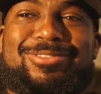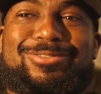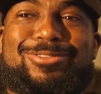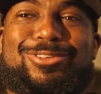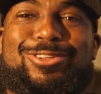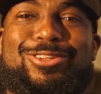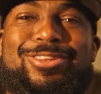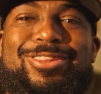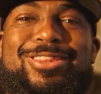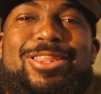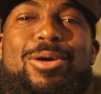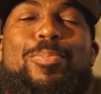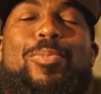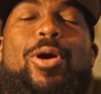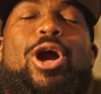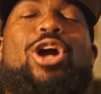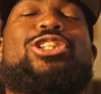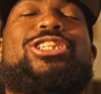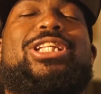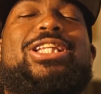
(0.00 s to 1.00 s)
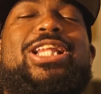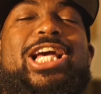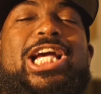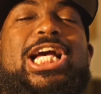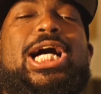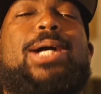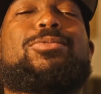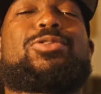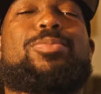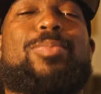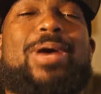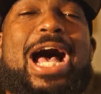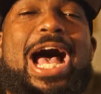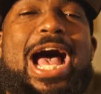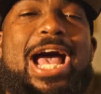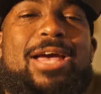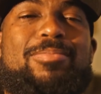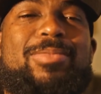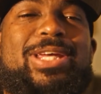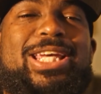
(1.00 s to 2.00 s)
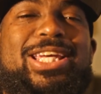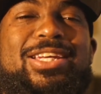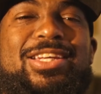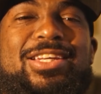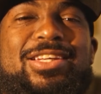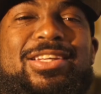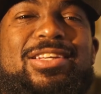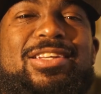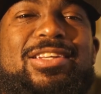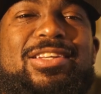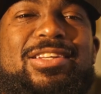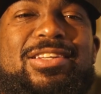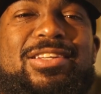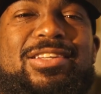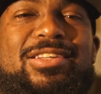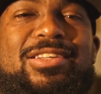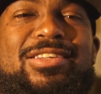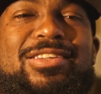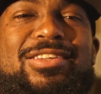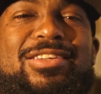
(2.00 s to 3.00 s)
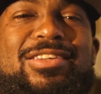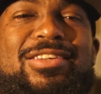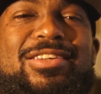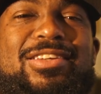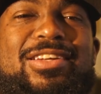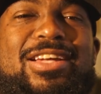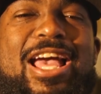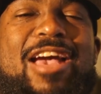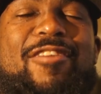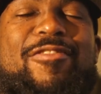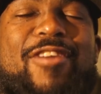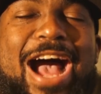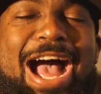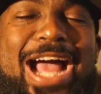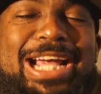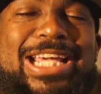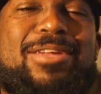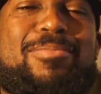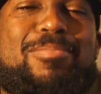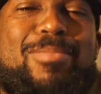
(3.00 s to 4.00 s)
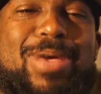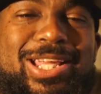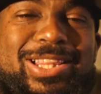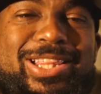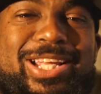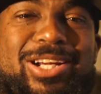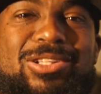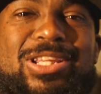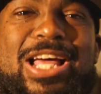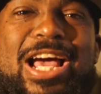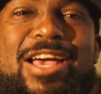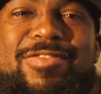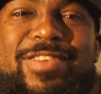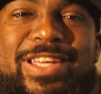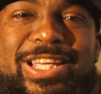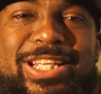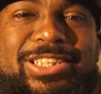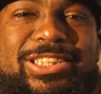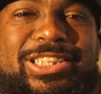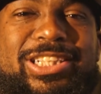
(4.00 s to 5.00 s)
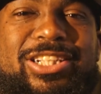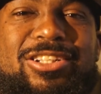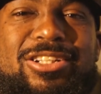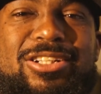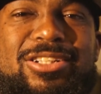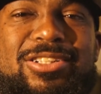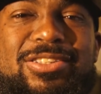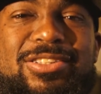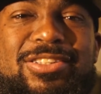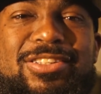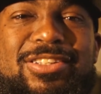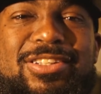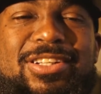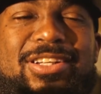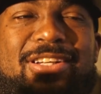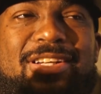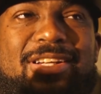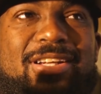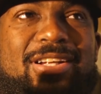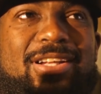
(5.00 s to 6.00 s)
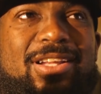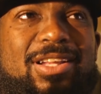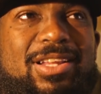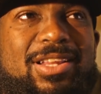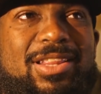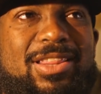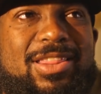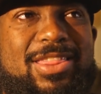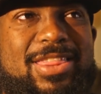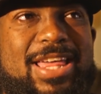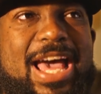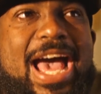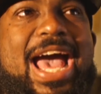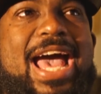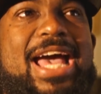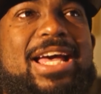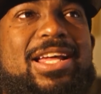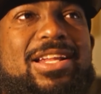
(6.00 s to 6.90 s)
the person that comes behind me, if I can make their life easier, that